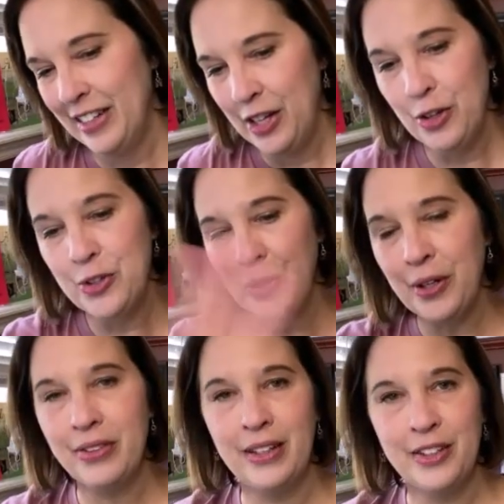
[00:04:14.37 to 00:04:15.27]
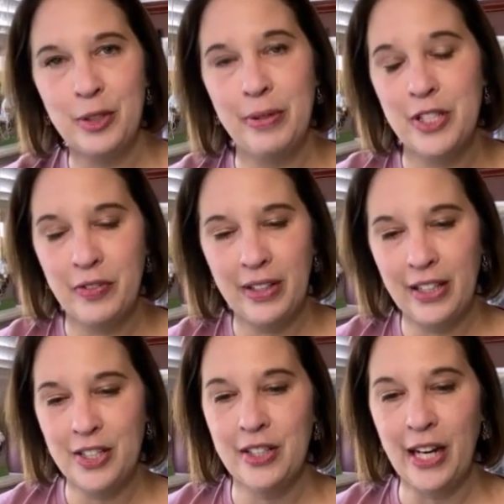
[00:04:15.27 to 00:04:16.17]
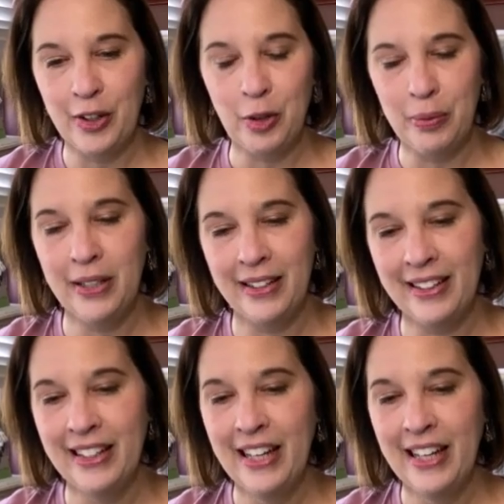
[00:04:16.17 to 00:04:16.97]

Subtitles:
Those are all things from Pennsylvania Dutch that I grew up eating.